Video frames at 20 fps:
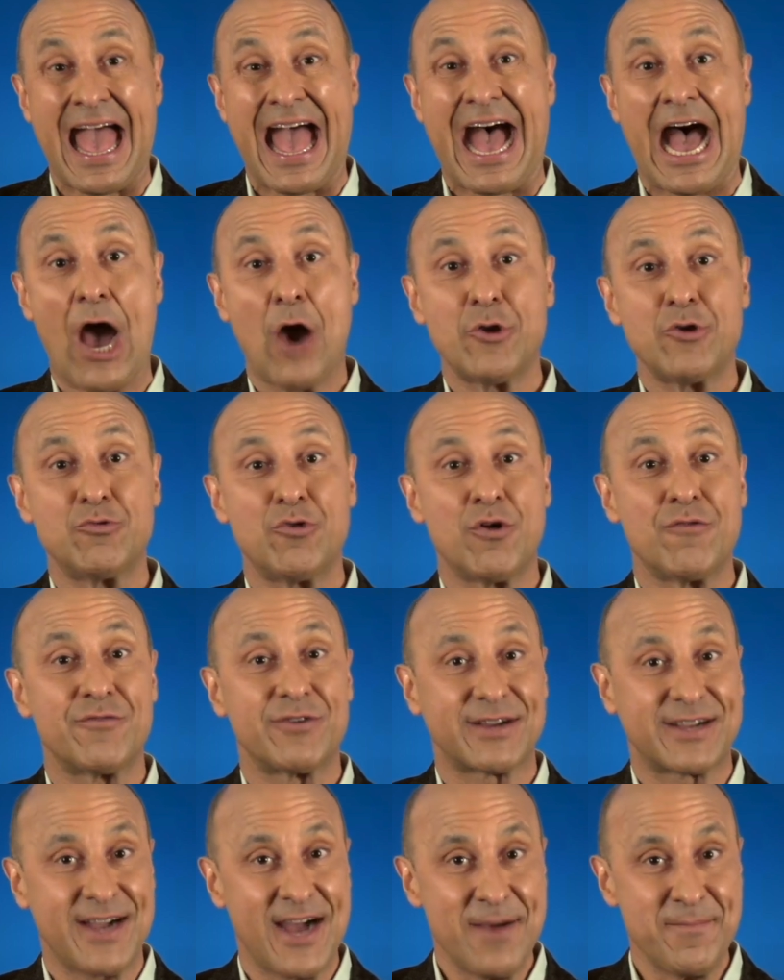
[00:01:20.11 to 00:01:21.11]
How to
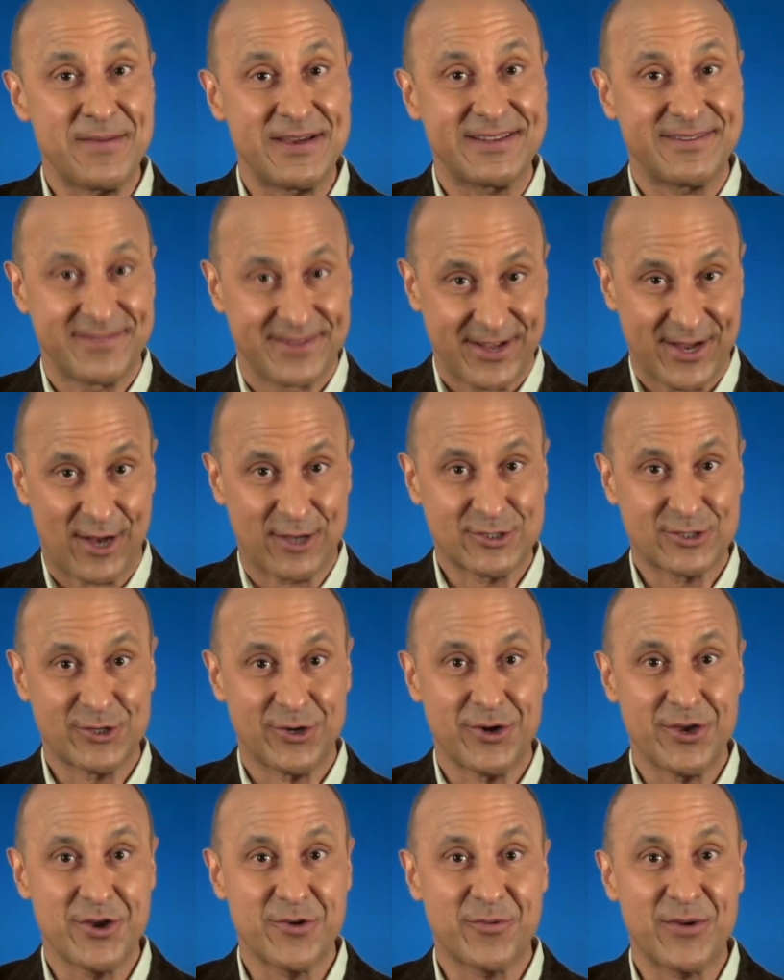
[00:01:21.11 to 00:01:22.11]
overcome it, I'll
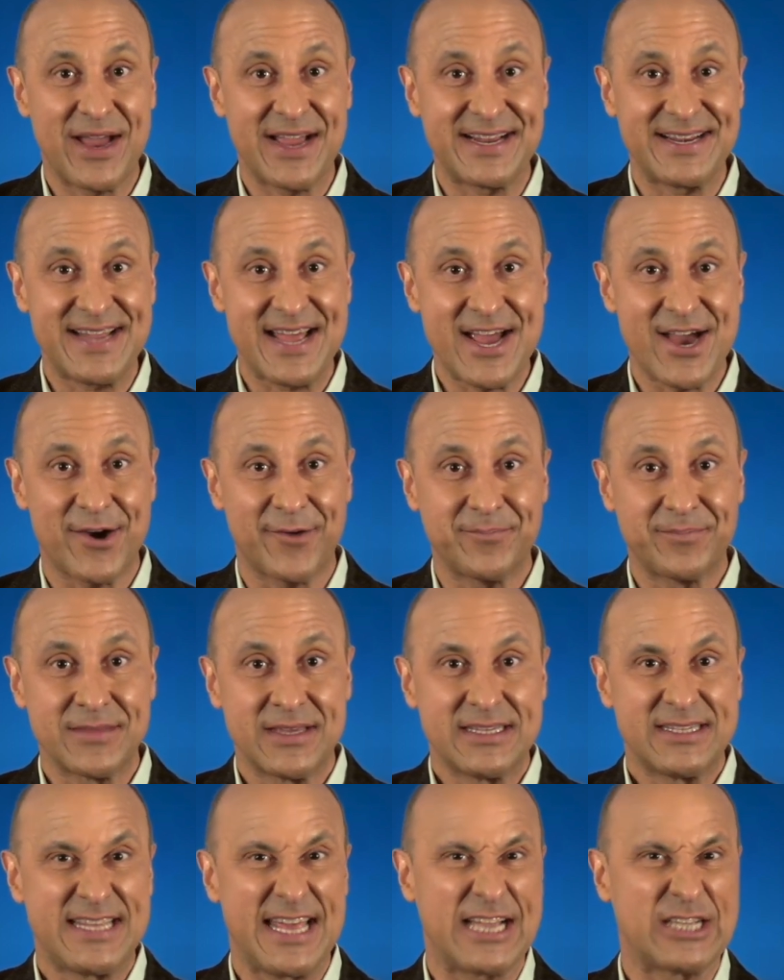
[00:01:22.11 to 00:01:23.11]
show you right now.
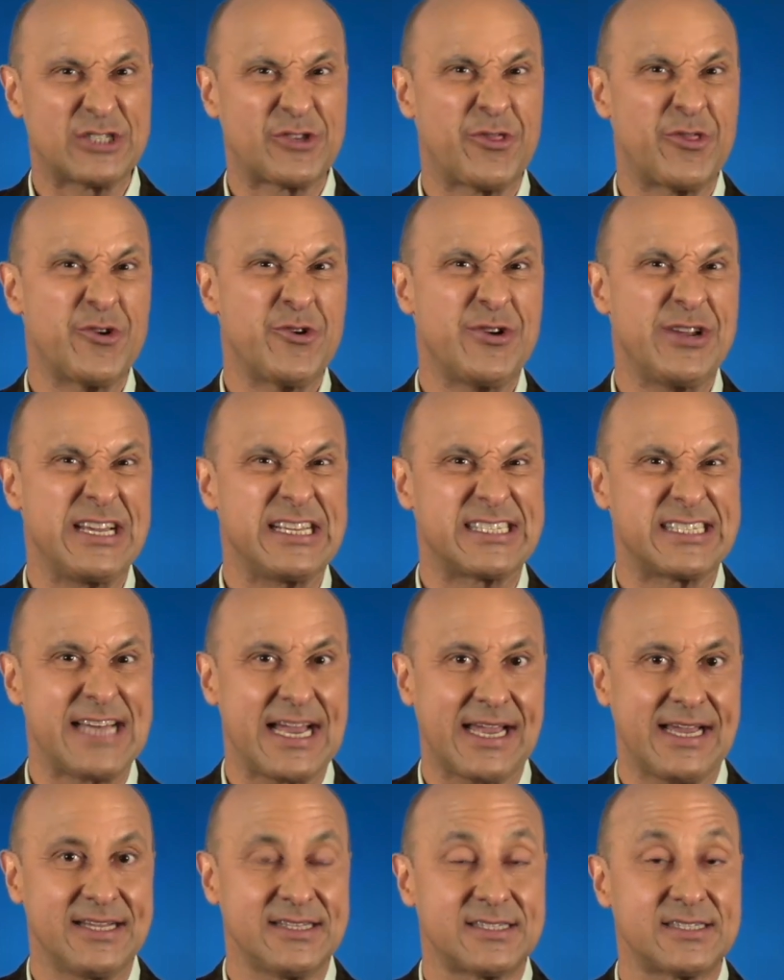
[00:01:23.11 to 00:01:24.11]
Takes 30
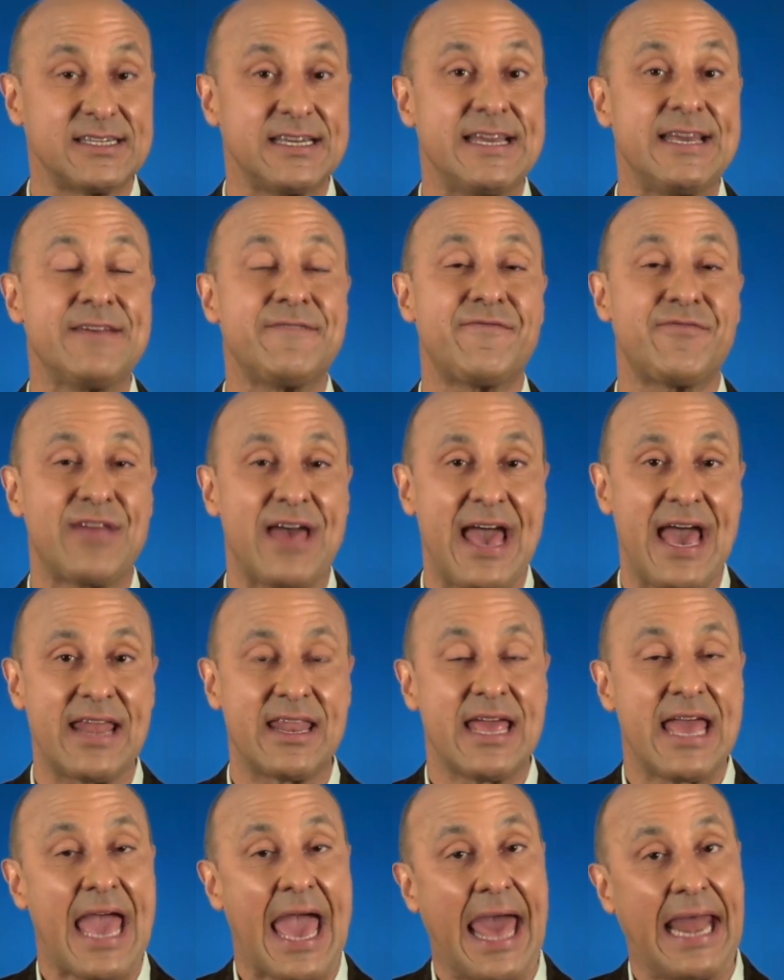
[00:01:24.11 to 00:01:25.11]
seconds, if
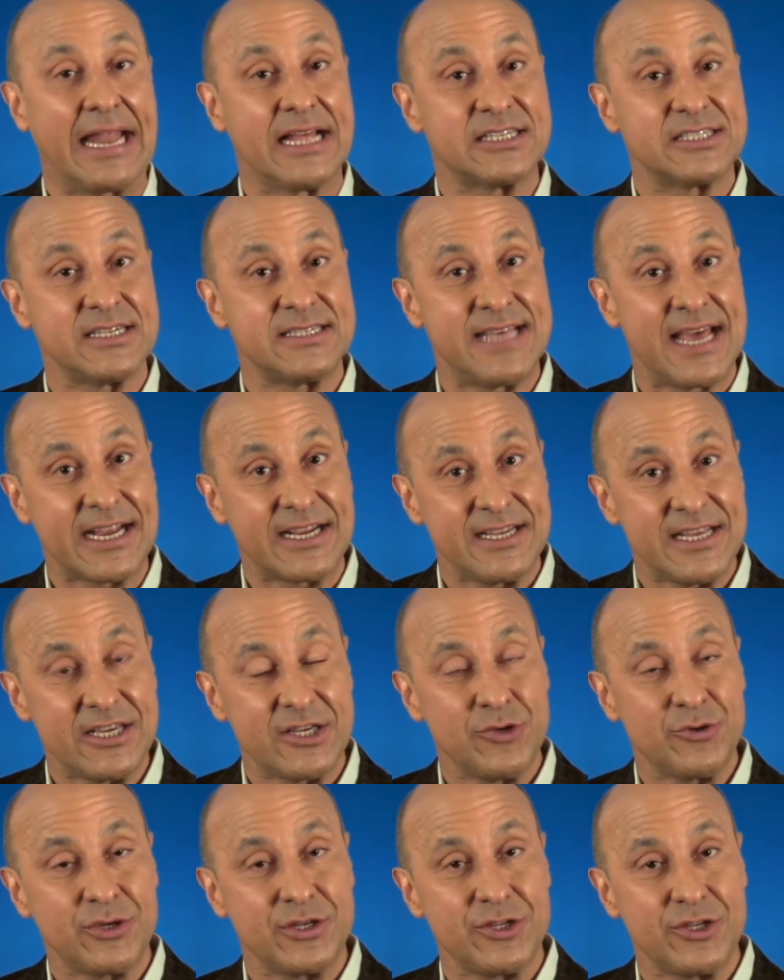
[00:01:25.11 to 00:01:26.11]
that, and it's a
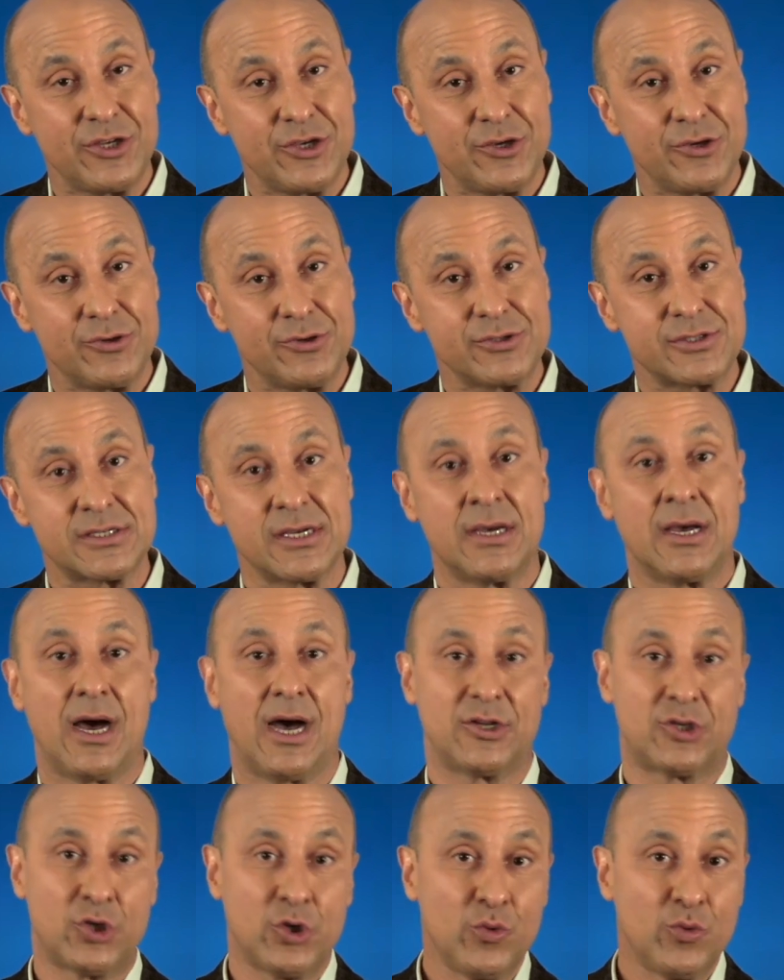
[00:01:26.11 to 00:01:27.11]
technique you can use,
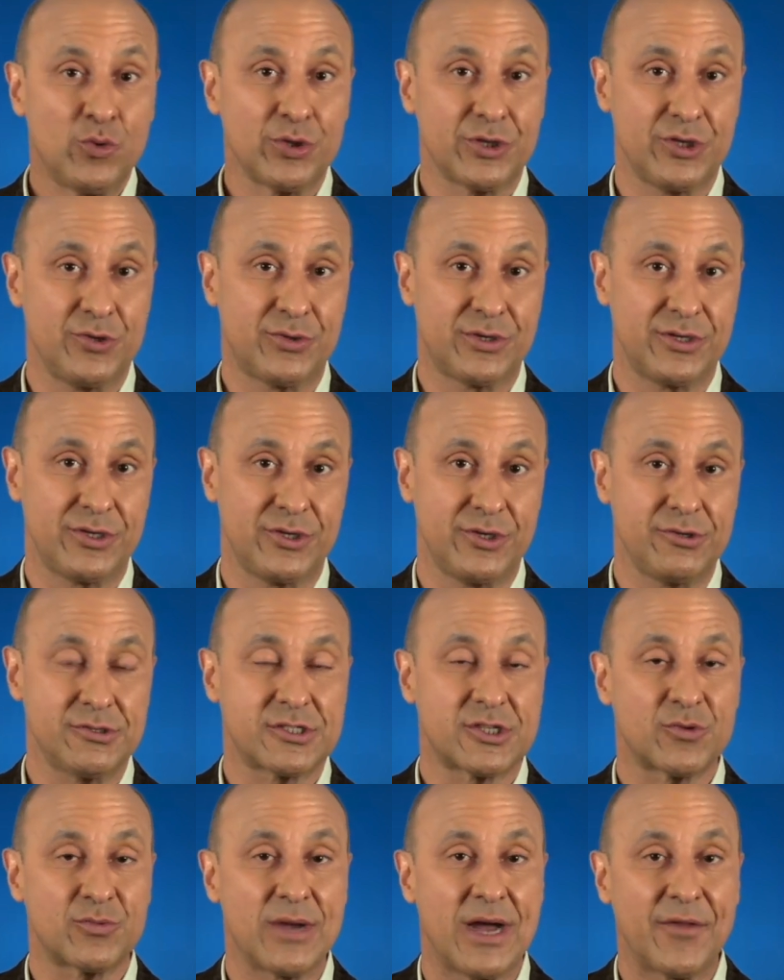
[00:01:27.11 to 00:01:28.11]
a tool you can
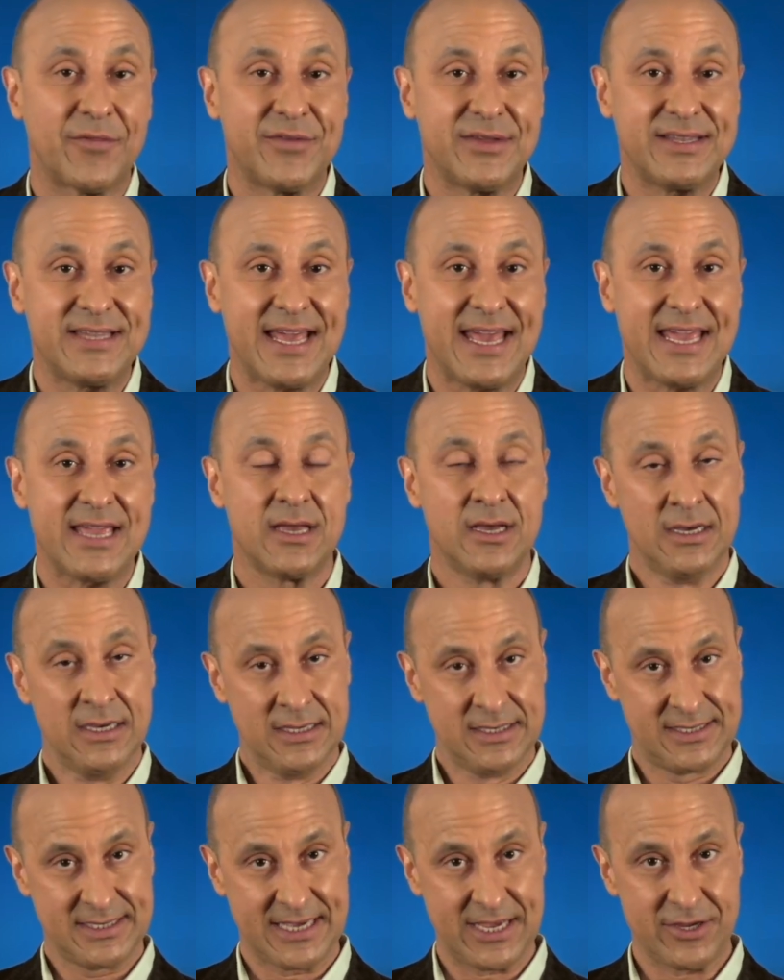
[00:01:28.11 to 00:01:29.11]
use throughout the day
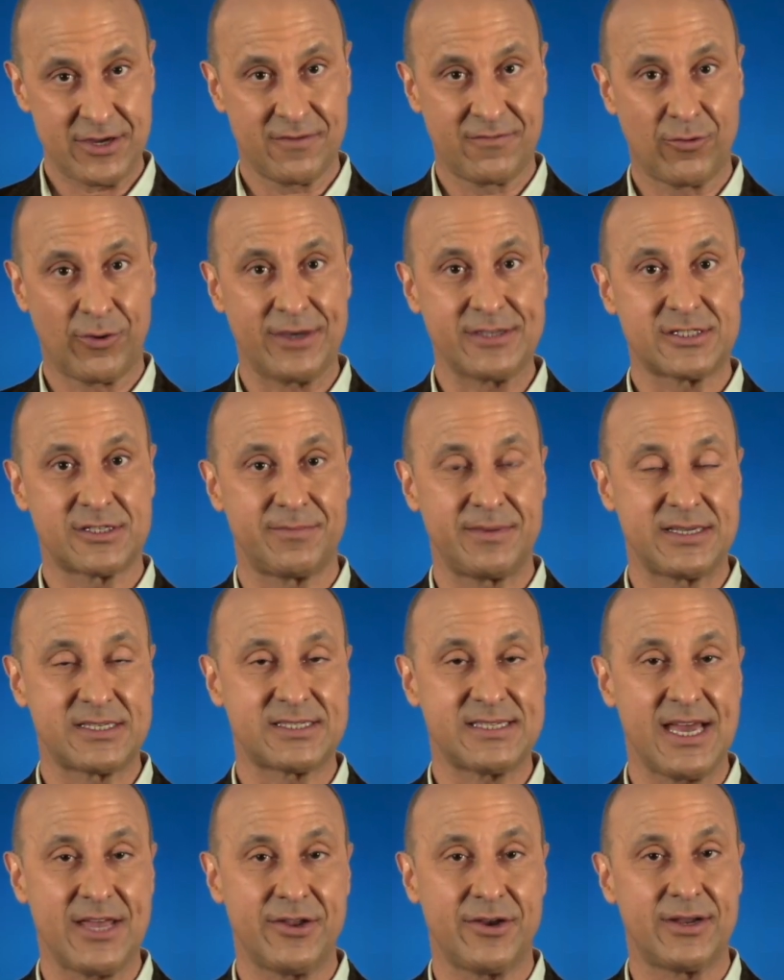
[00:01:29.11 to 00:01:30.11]
to get your voice to be
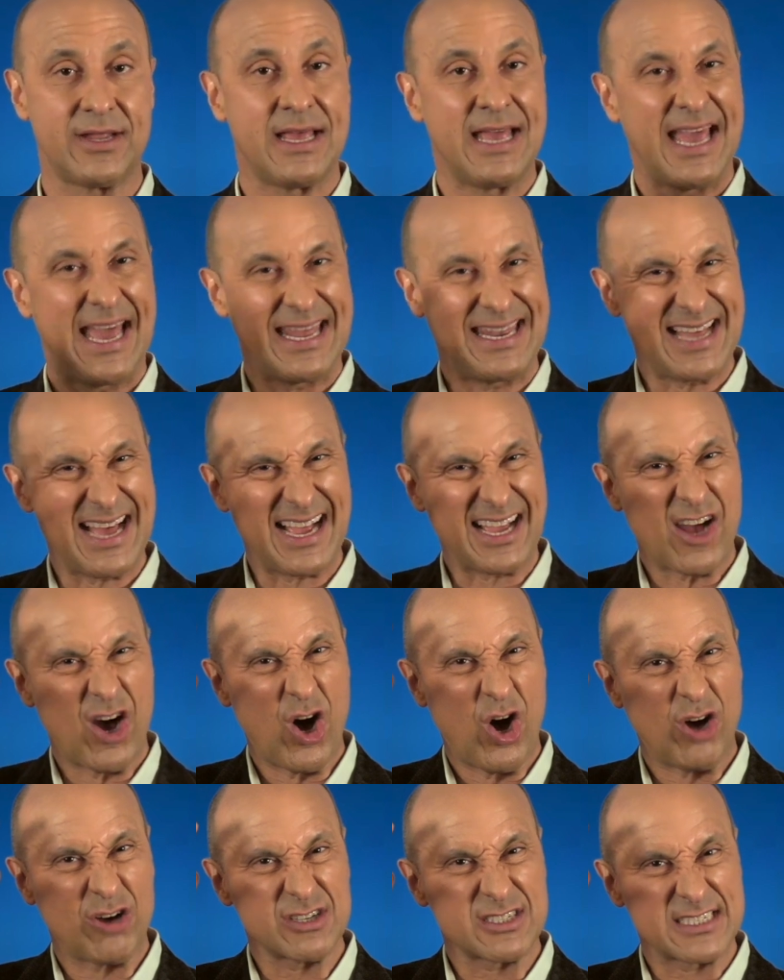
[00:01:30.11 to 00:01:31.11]
centered and not
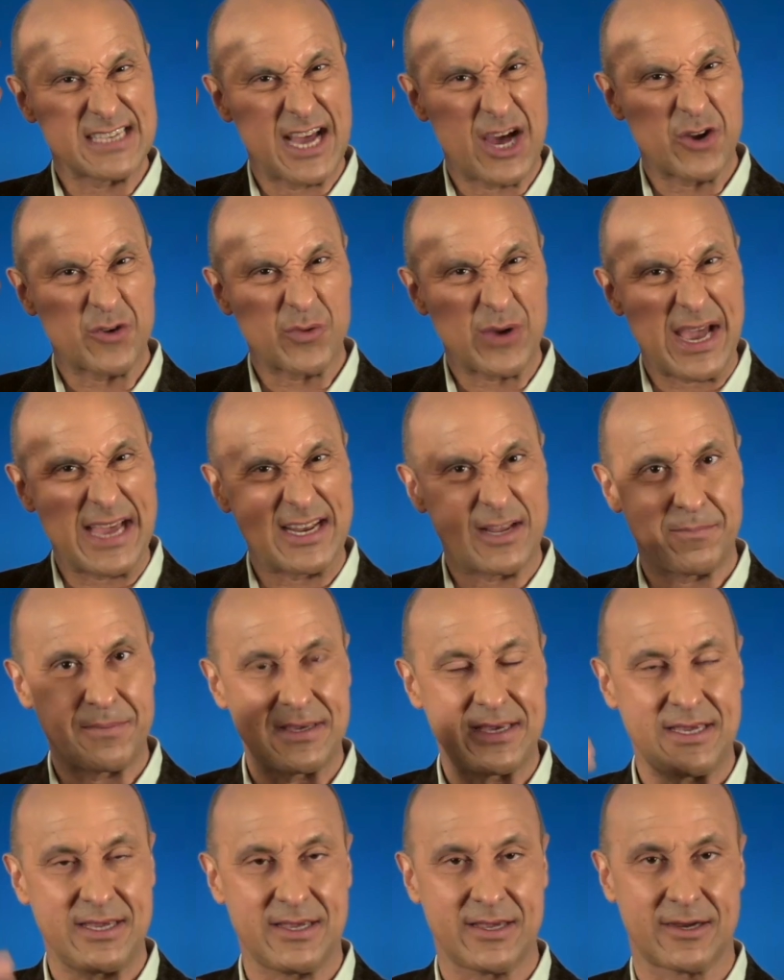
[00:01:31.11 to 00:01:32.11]
all sound right up
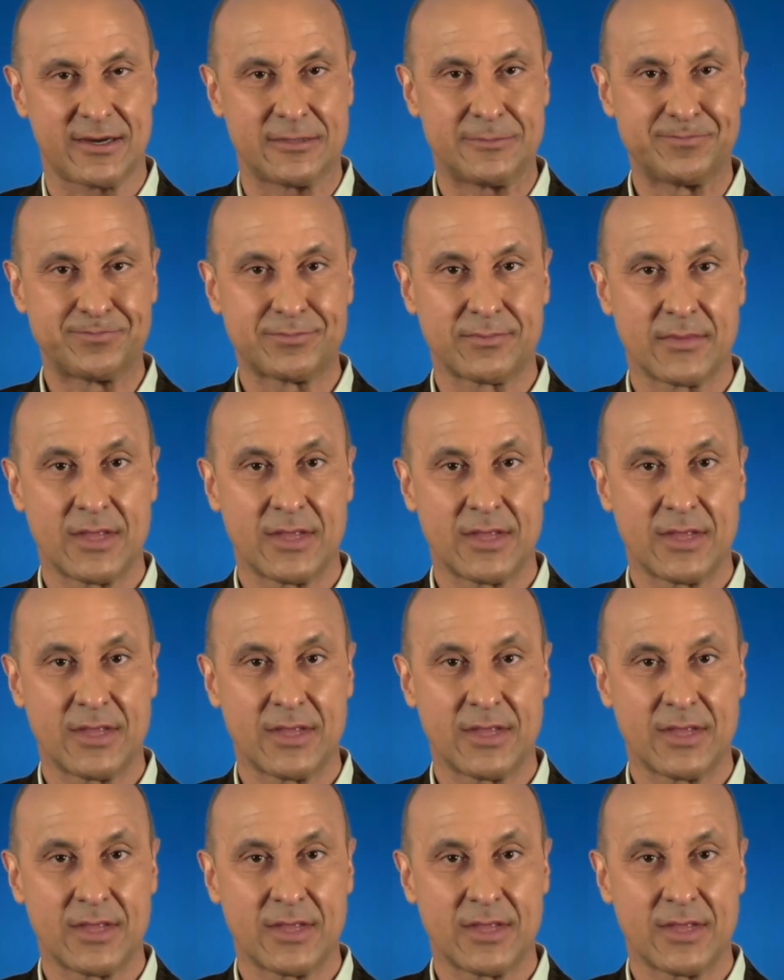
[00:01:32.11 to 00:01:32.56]
here.